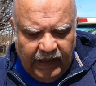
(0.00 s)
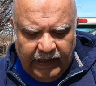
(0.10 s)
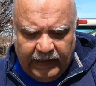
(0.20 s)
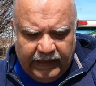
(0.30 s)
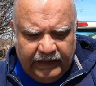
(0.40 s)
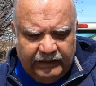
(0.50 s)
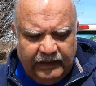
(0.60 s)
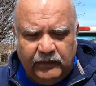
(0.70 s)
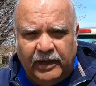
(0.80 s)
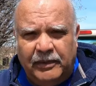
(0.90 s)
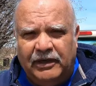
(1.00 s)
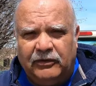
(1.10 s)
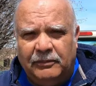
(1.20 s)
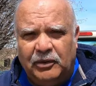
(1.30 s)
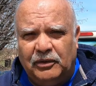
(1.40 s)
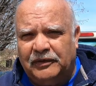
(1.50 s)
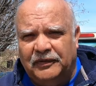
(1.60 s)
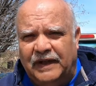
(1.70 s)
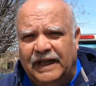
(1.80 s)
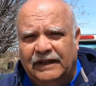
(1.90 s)
And didn't want anybody tripping
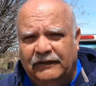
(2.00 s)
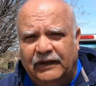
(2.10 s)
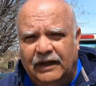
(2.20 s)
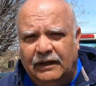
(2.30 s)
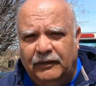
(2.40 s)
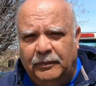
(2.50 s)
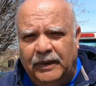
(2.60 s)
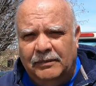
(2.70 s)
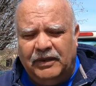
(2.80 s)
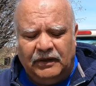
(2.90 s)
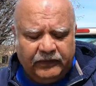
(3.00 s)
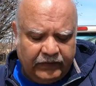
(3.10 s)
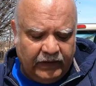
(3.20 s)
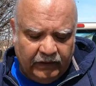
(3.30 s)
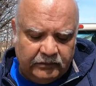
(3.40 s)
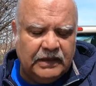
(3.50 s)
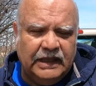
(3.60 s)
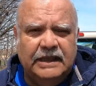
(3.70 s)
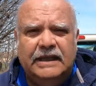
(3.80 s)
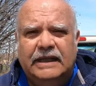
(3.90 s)
over vines of the pumpkins. So
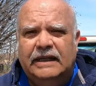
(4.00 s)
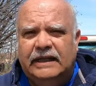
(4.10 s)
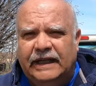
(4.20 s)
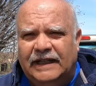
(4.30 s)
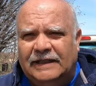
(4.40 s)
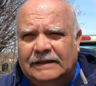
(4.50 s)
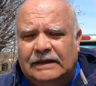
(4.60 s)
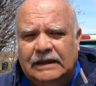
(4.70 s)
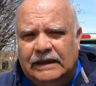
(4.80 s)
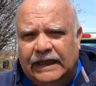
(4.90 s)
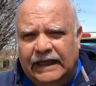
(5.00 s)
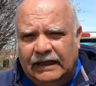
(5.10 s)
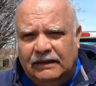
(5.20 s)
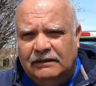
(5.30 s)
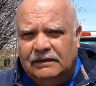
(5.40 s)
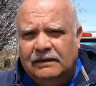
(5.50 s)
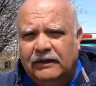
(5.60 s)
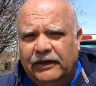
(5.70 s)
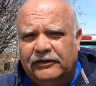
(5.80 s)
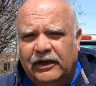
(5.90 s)
yeah, now
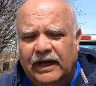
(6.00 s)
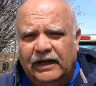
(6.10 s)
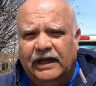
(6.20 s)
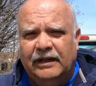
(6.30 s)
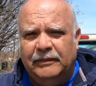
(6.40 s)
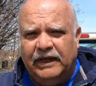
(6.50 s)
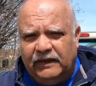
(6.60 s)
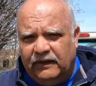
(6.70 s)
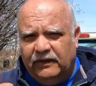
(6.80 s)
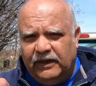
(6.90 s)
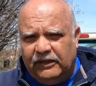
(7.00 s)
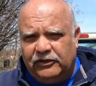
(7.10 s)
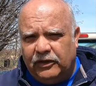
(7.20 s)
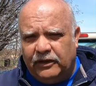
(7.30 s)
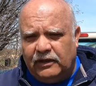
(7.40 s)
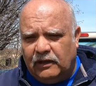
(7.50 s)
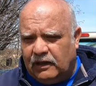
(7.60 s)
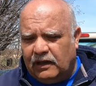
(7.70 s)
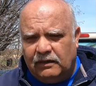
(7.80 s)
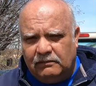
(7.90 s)
they're trying to get me to insure
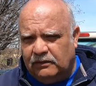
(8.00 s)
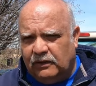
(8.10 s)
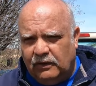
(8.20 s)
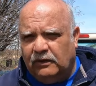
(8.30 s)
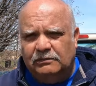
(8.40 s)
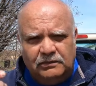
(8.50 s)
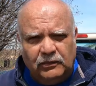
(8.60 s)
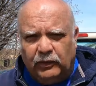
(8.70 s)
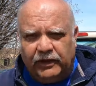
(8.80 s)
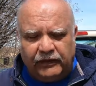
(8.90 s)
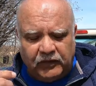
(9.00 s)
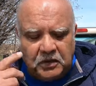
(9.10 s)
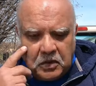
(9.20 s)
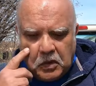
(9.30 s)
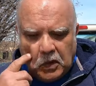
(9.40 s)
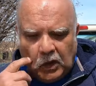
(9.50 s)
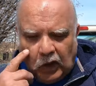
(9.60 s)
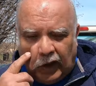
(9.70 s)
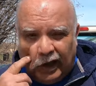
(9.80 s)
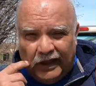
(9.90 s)
car, home, whatever,
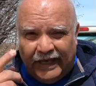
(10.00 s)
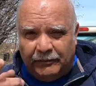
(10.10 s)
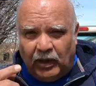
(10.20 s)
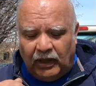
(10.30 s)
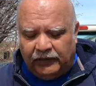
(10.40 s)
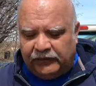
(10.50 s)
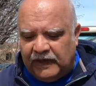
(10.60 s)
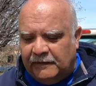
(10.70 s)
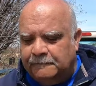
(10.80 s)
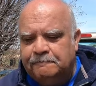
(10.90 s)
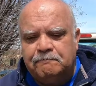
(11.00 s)
on that policy